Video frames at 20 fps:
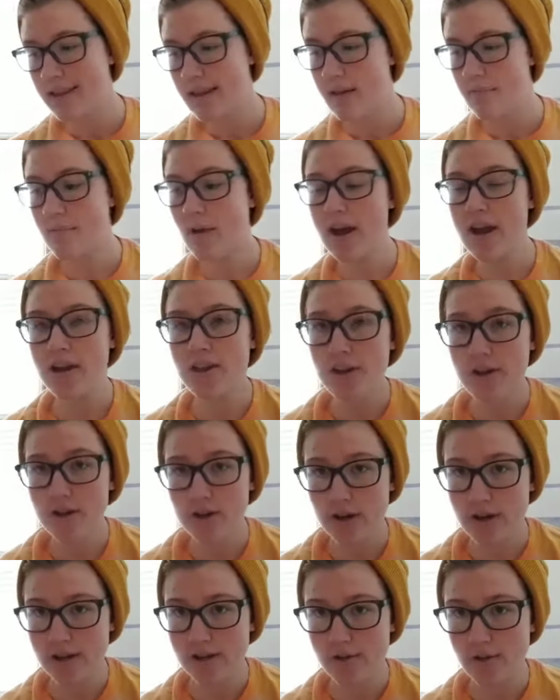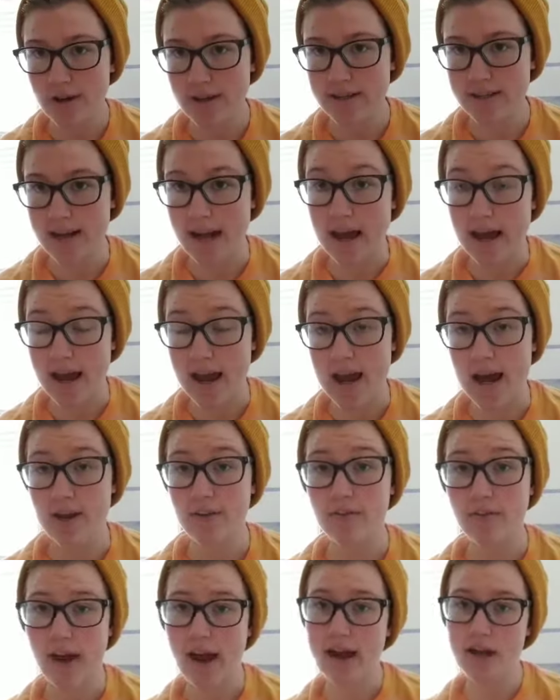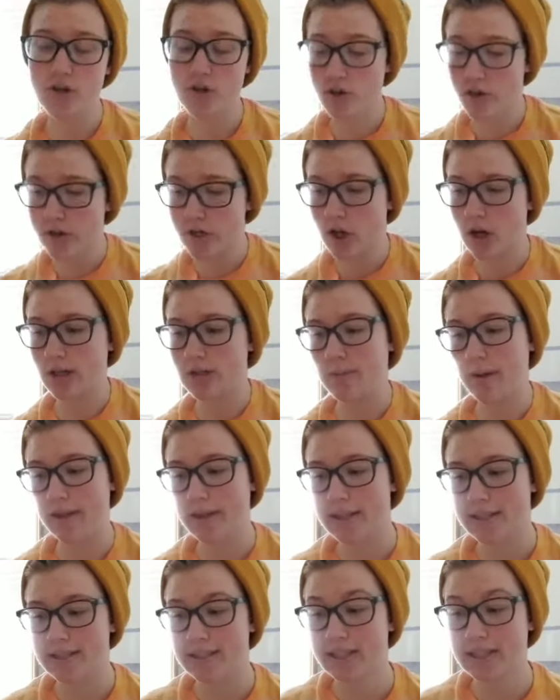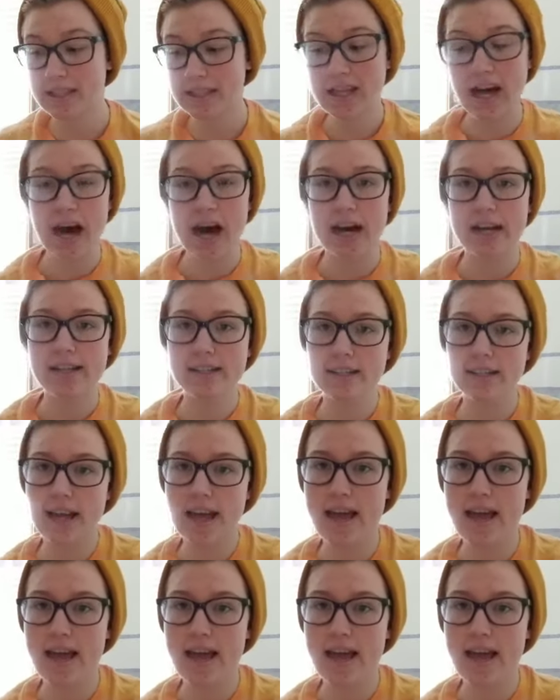My other trans friends and I have actually talked about this a lot,